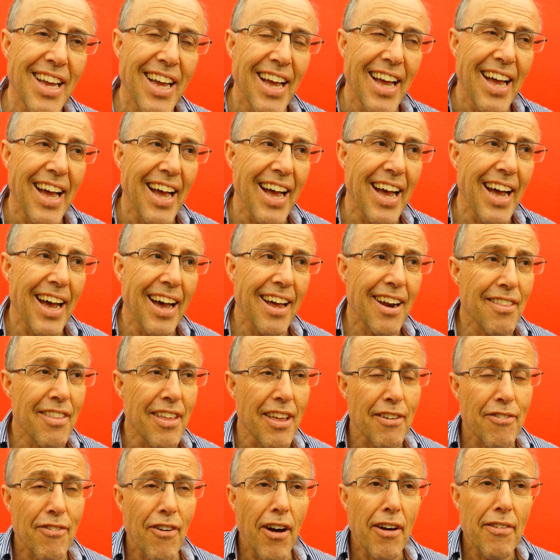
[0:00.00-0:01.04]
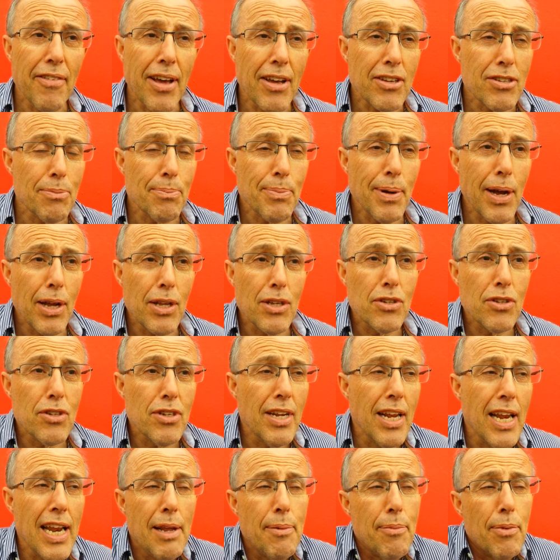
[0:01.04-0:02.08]
And I think £5,000
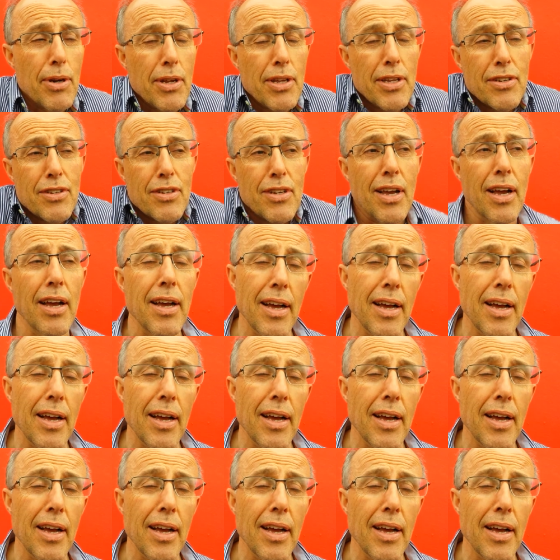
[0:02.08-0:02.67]
in anybody's